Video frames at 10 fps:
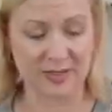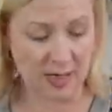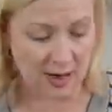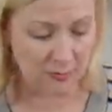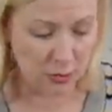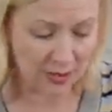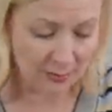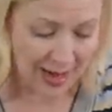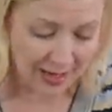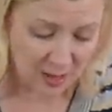of time, you
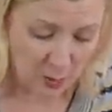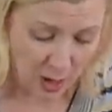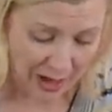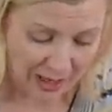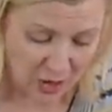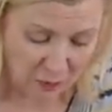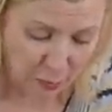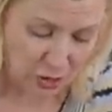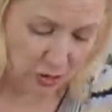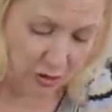can make a small batch
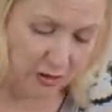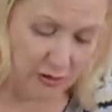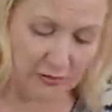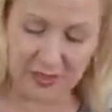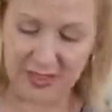of preserves.